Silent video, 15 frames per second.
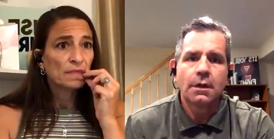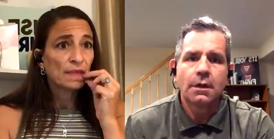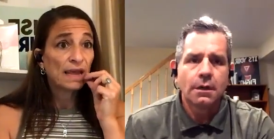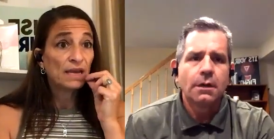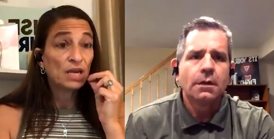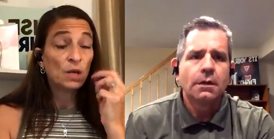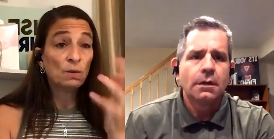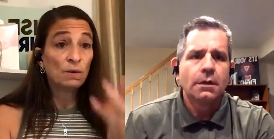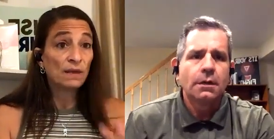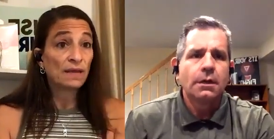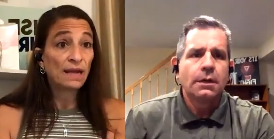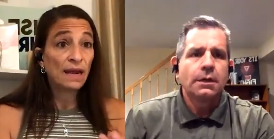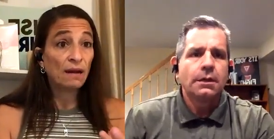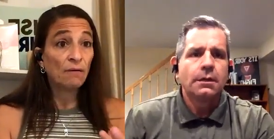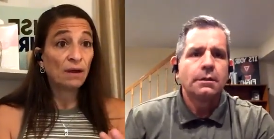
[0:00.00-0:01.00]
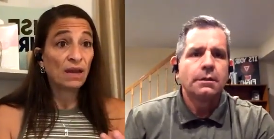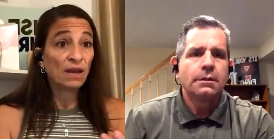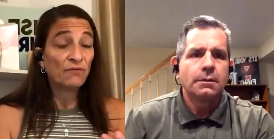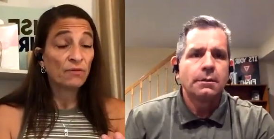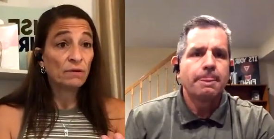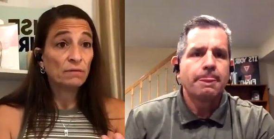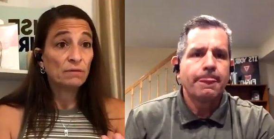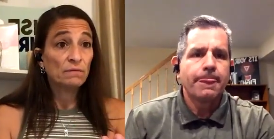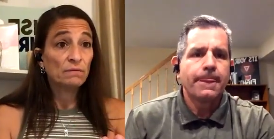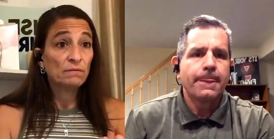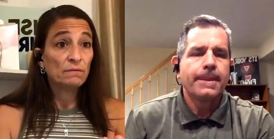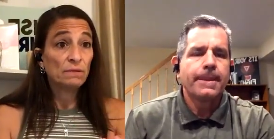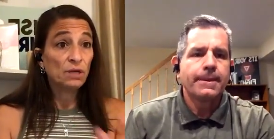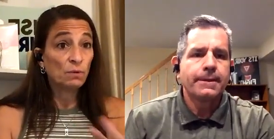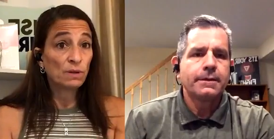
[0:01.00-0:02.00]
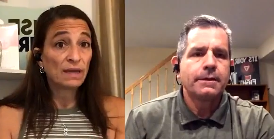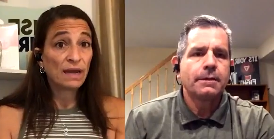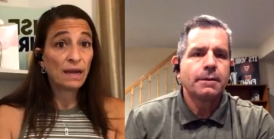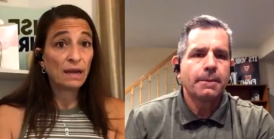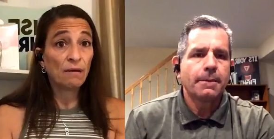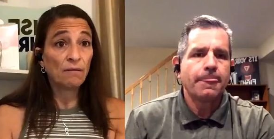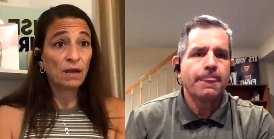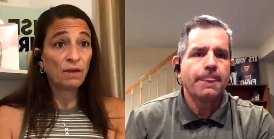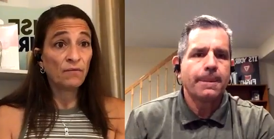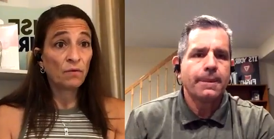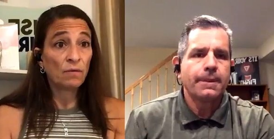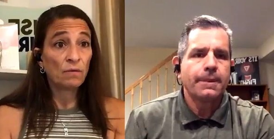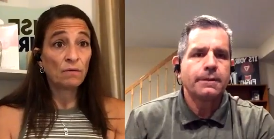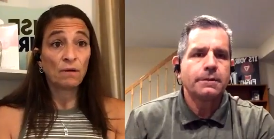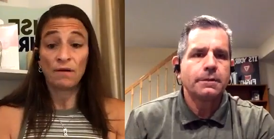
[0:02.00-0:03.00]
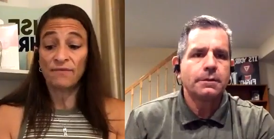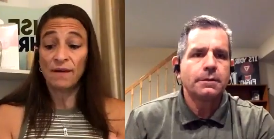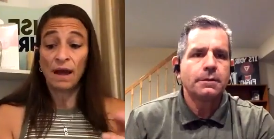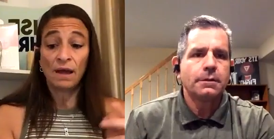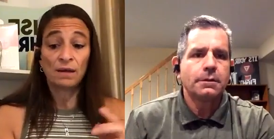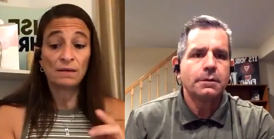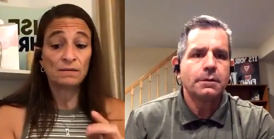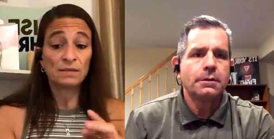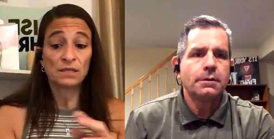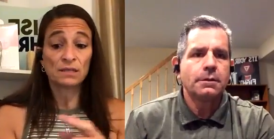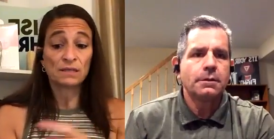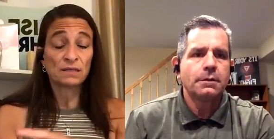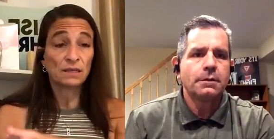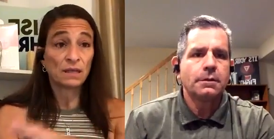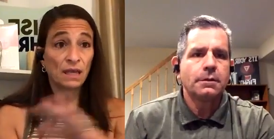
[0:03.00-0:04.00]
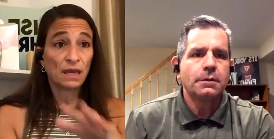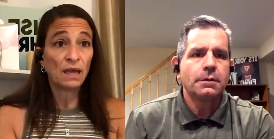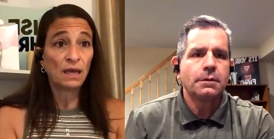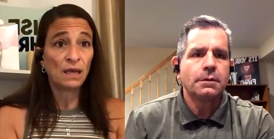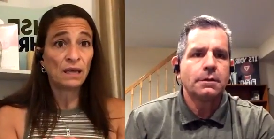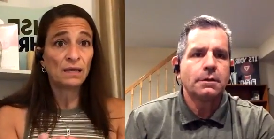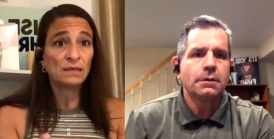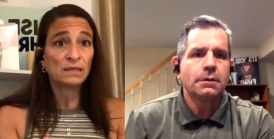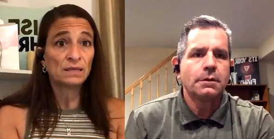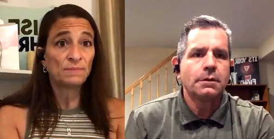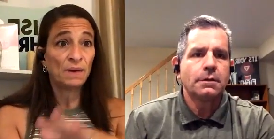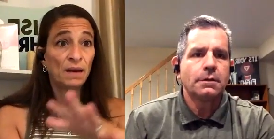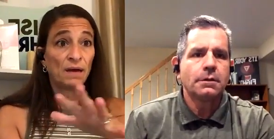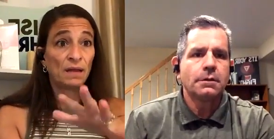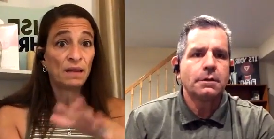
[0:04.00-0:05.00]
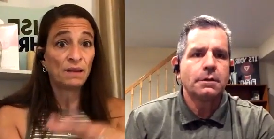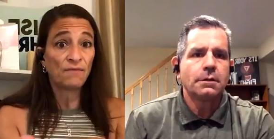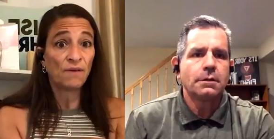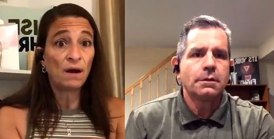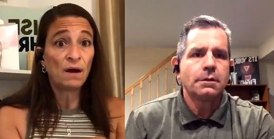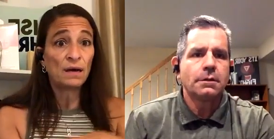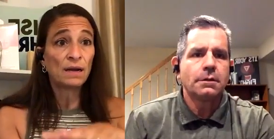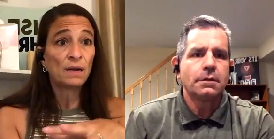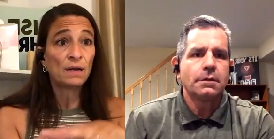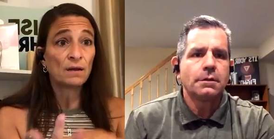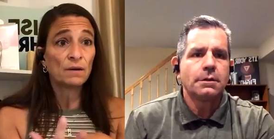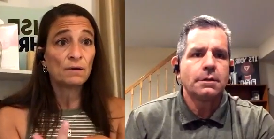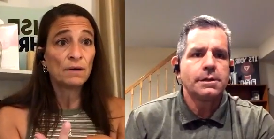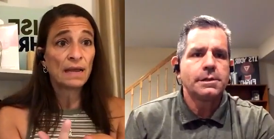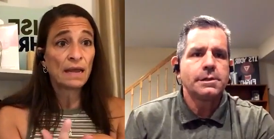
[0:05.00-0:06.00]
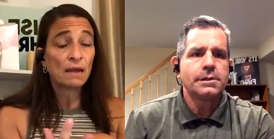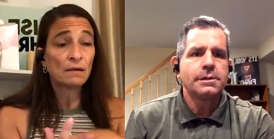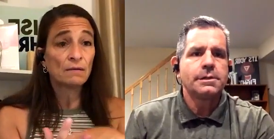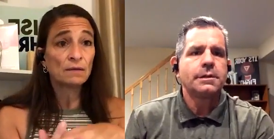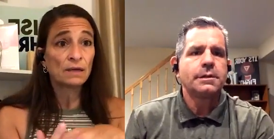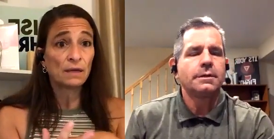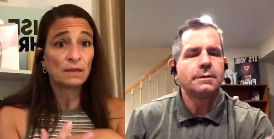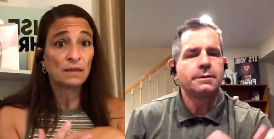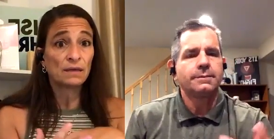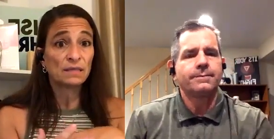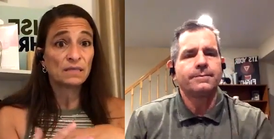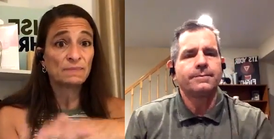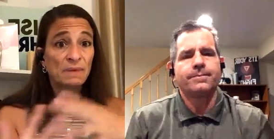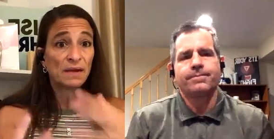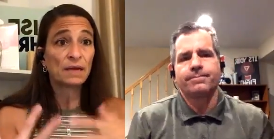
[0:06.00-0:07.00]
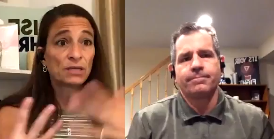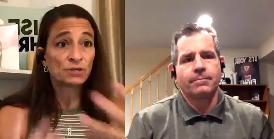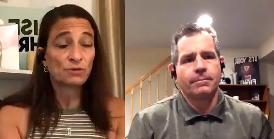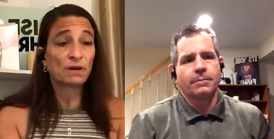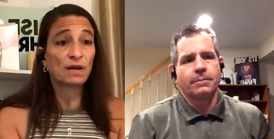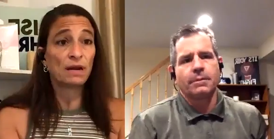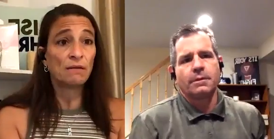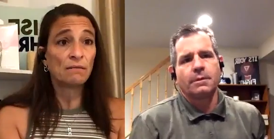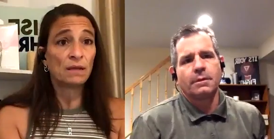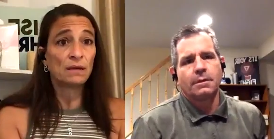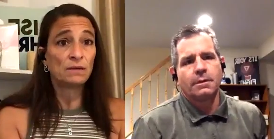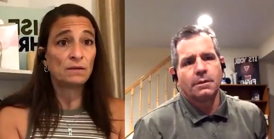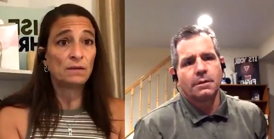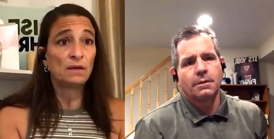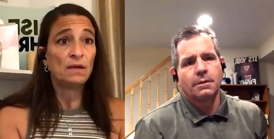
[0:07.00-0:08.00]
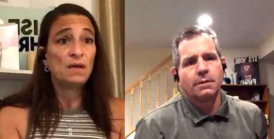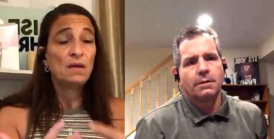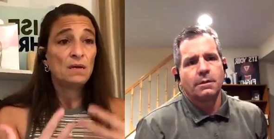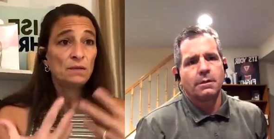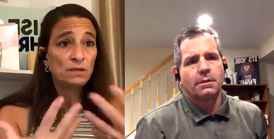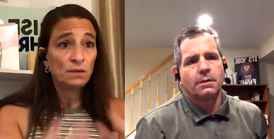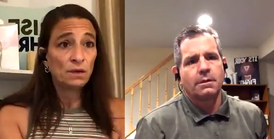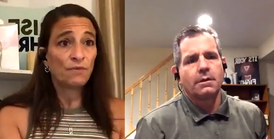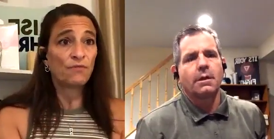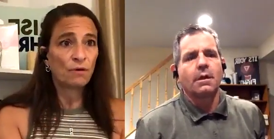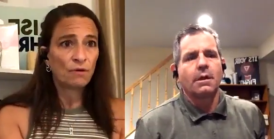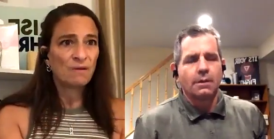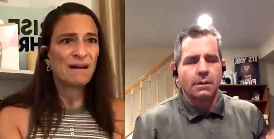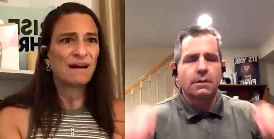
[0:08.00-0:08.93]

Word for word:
Speaker 1: And you were the caregiver. You were the caregiver of not just the kids, but Yvonne and her the, the extra care that it took took for her